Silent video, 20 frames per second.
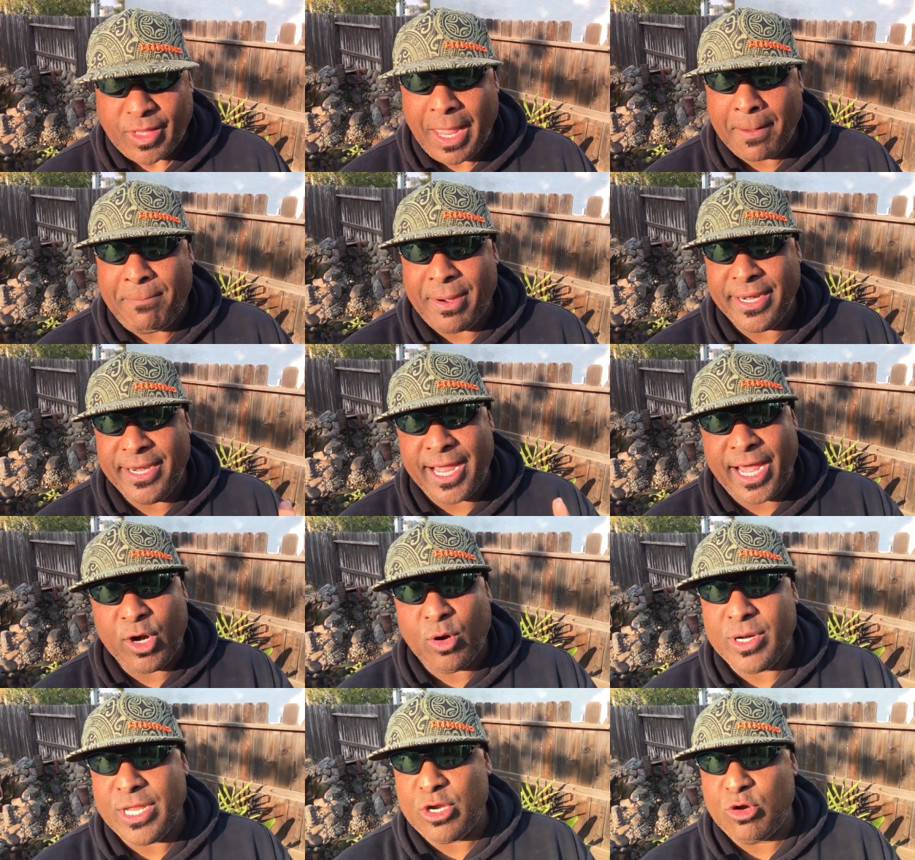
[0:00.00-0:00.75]
But
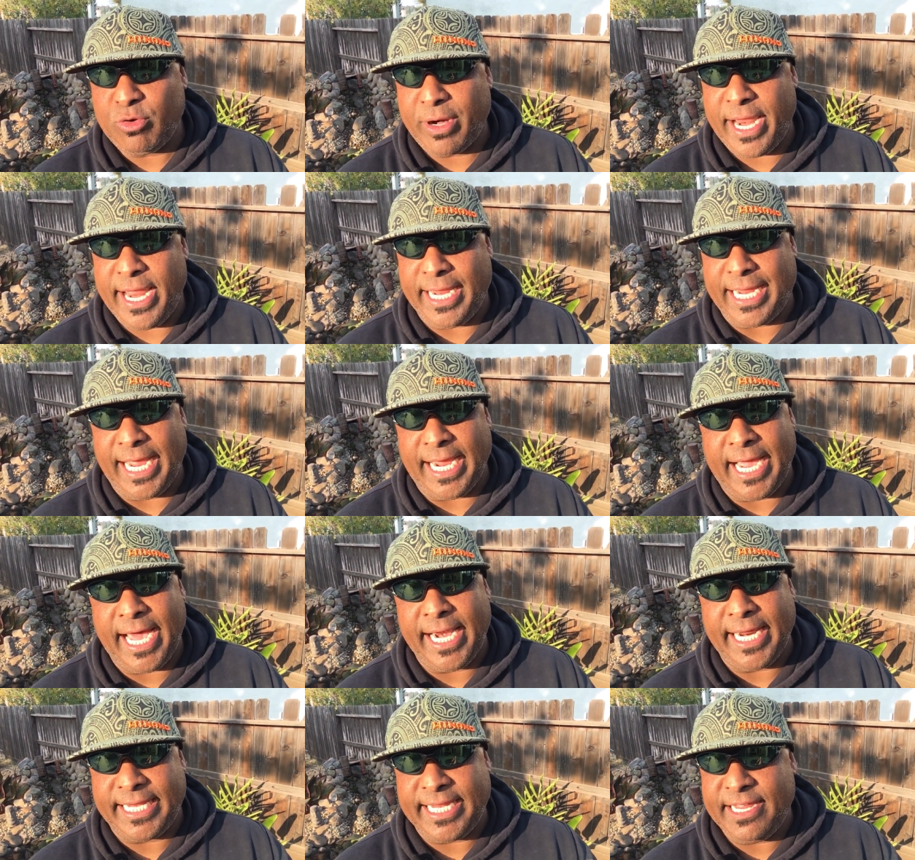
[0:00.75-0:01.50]
not only Greg, I
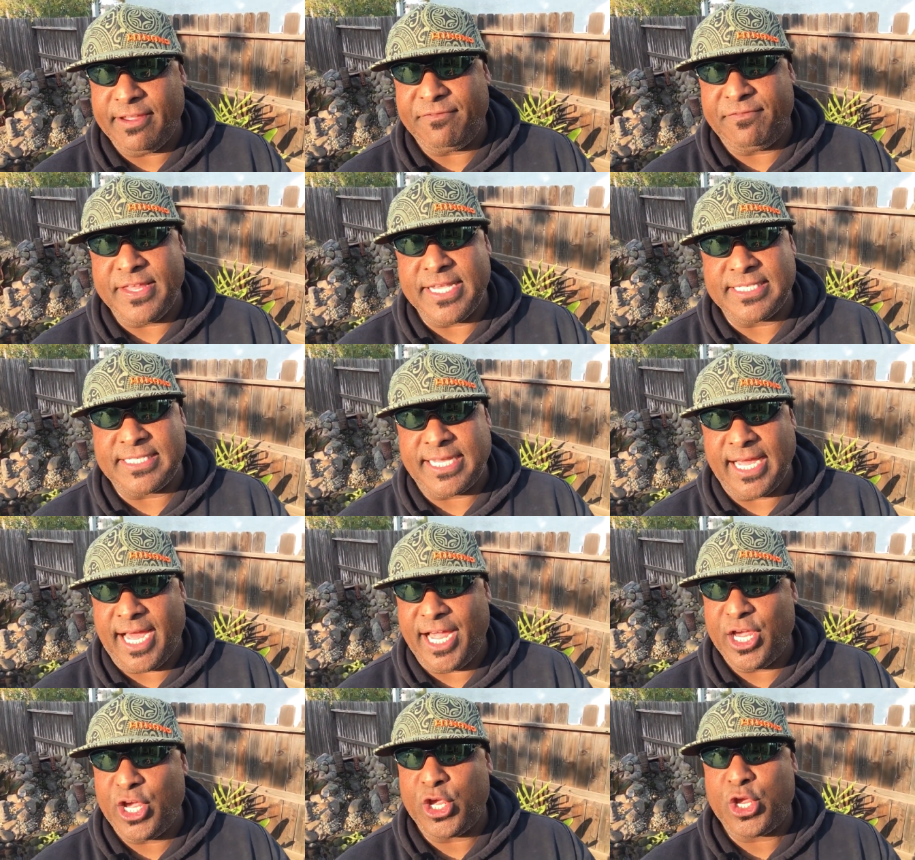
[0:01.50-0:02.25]
got to give this
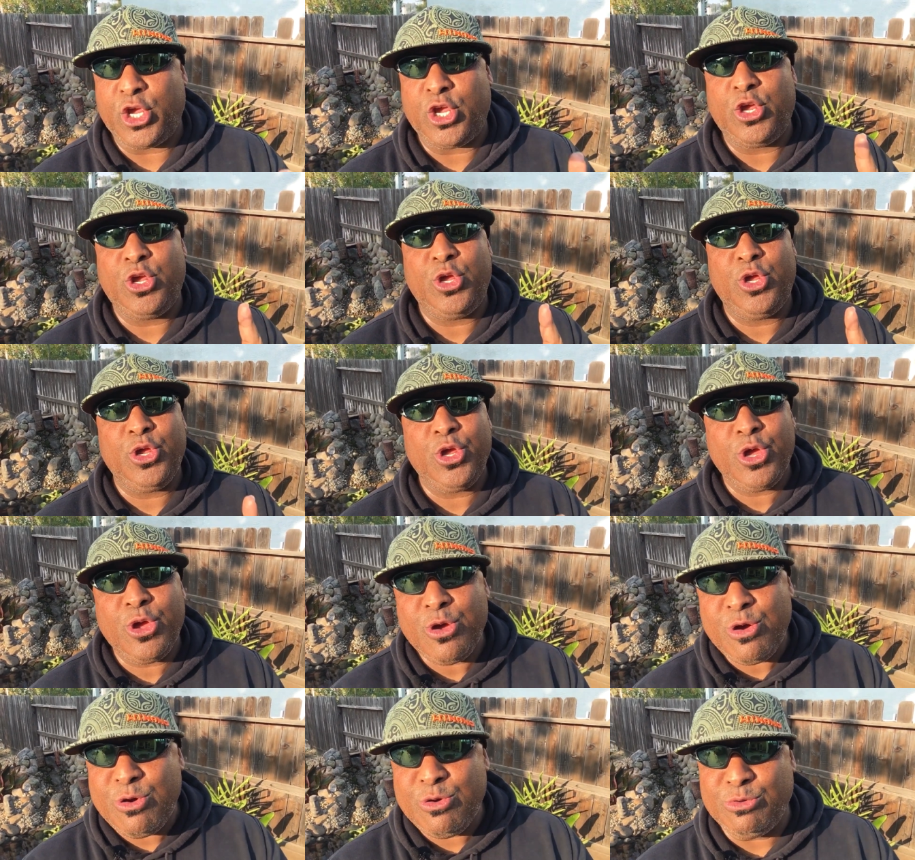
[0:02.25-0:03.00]
guy a
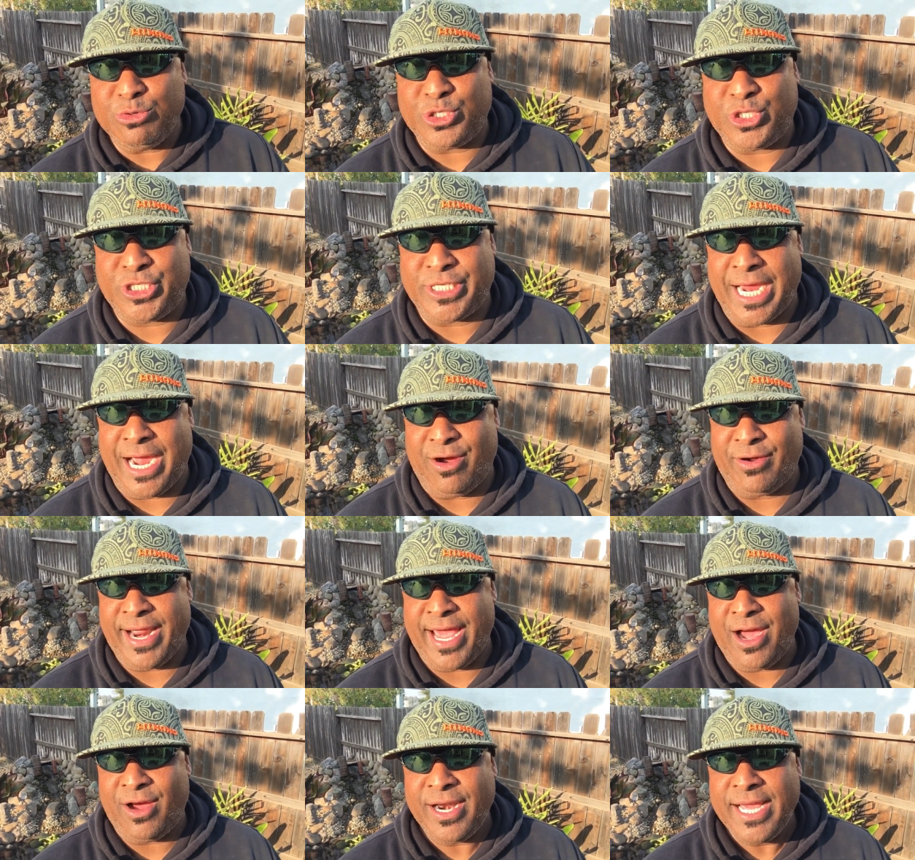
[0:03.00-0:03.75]
huge
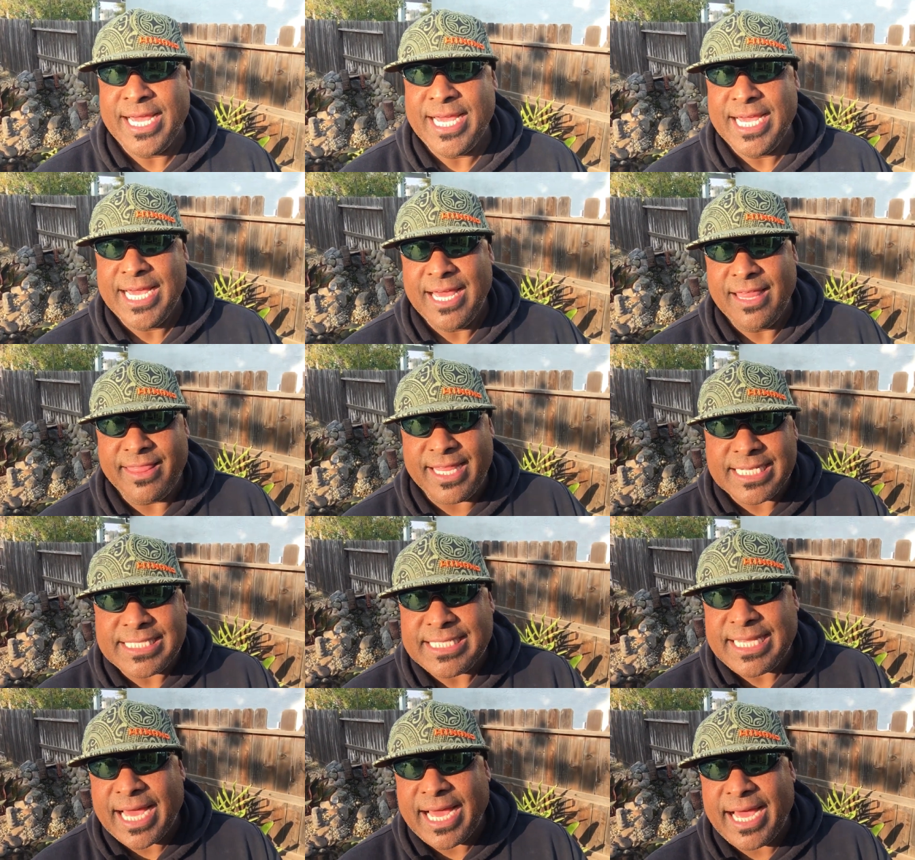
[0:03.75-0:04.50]
shout out.
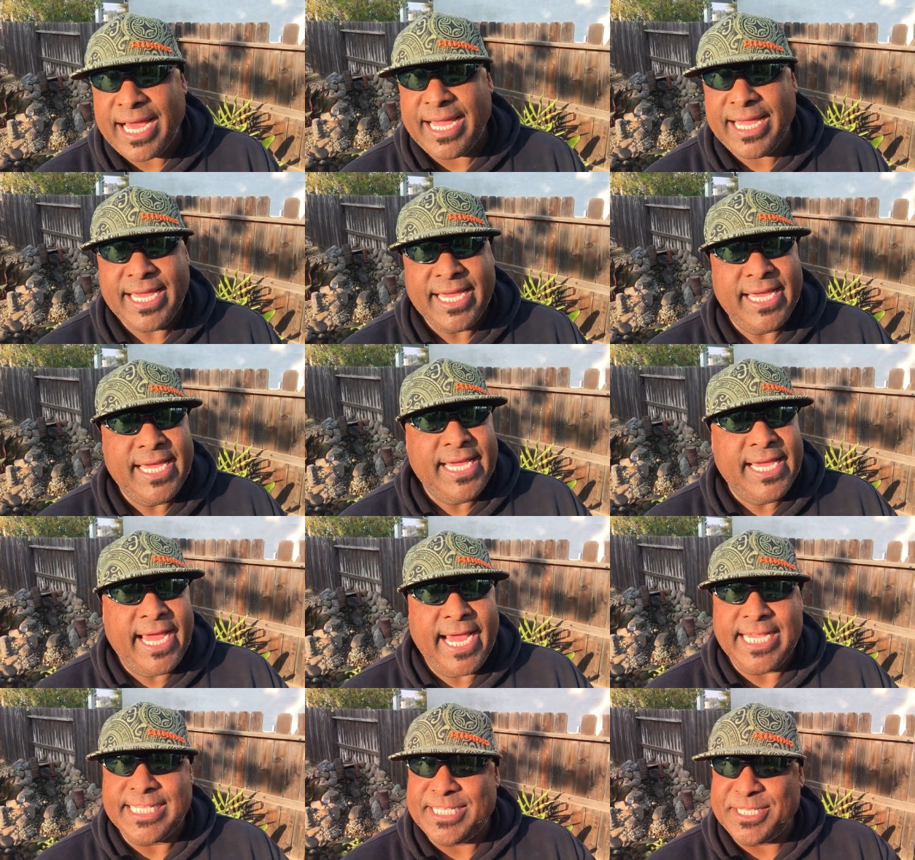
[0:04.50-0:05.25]
This guy
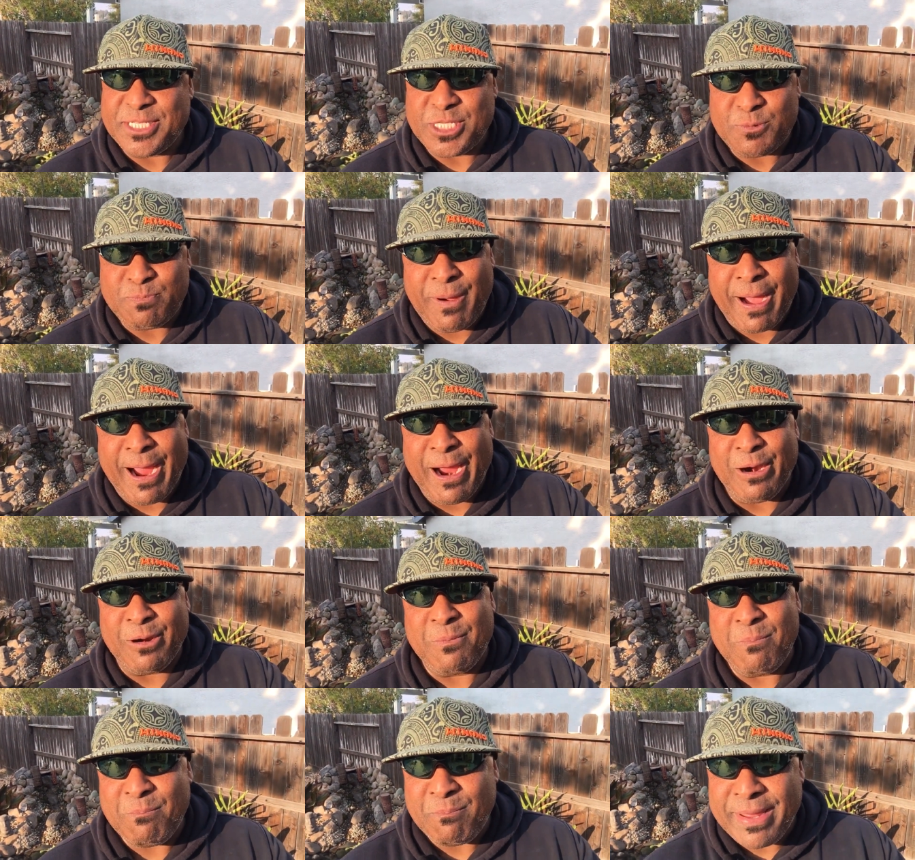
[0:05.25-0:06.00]
has
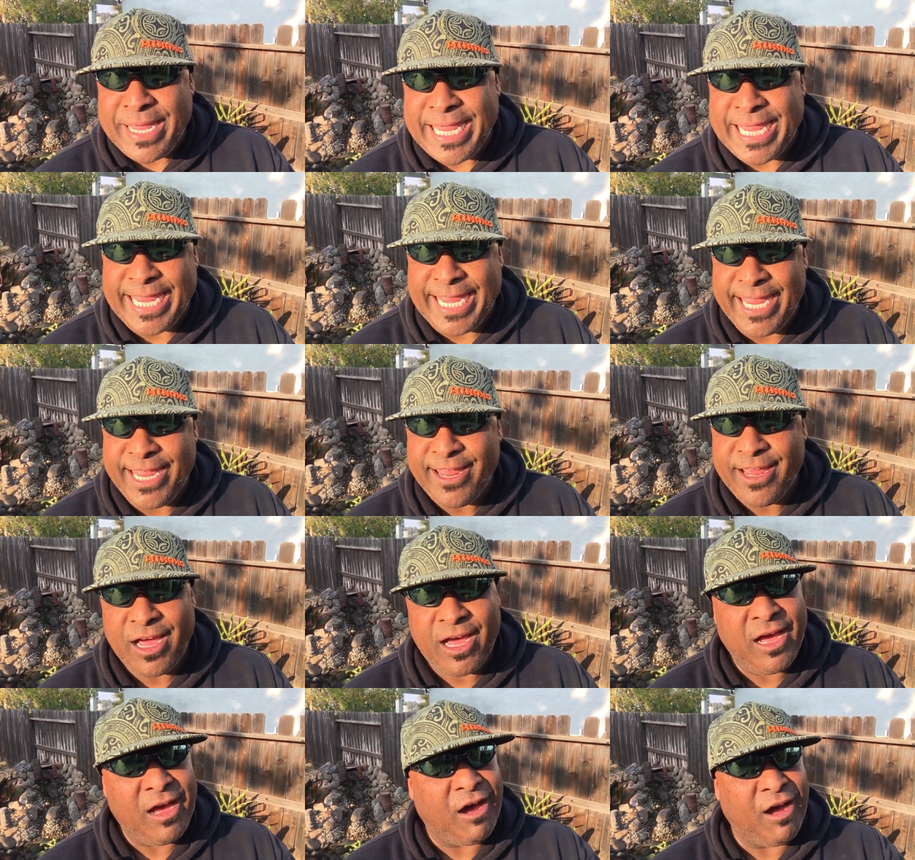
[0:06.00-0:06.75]
inspired me
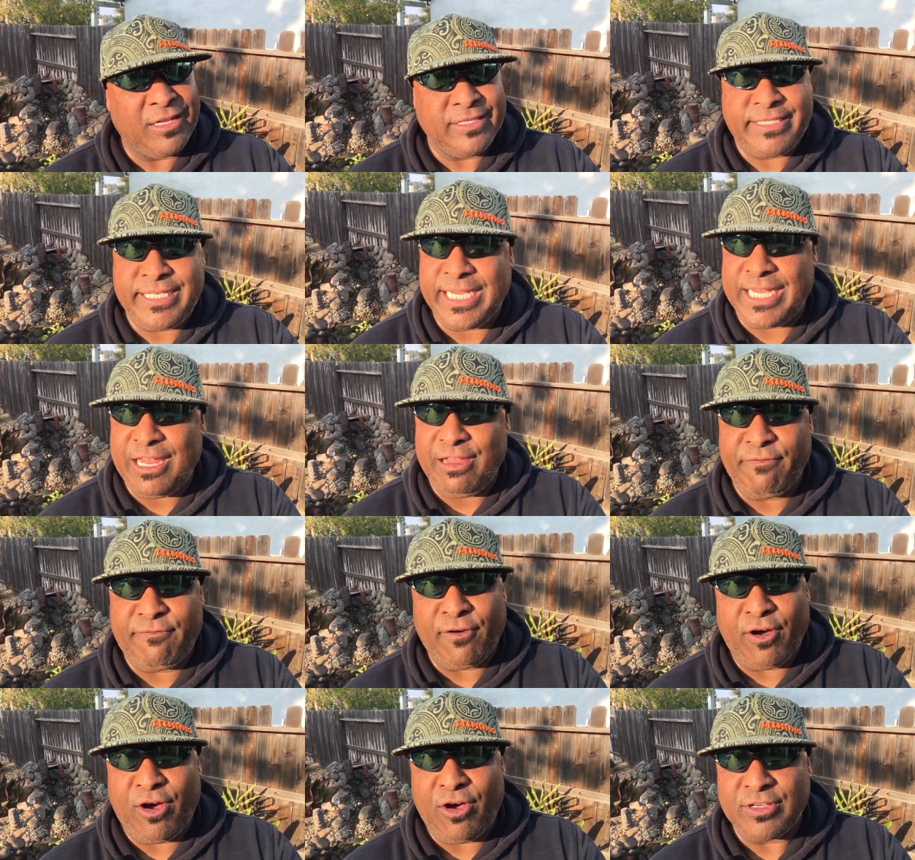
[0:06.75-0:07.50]
on Tiki
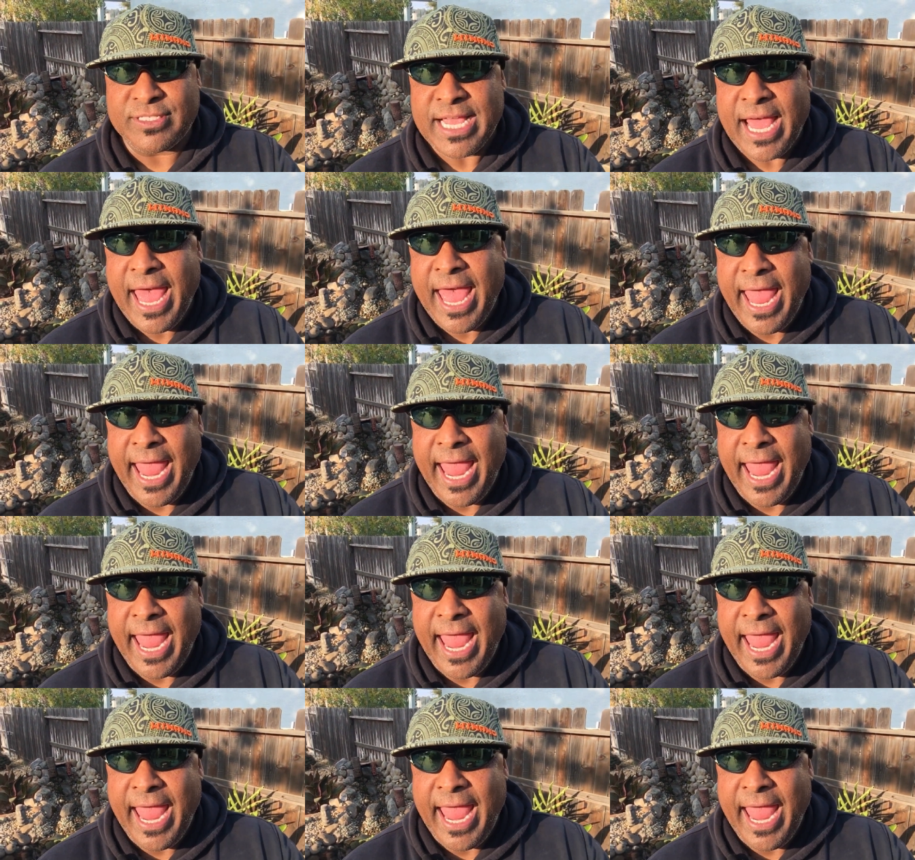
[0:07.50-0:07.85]
Falls.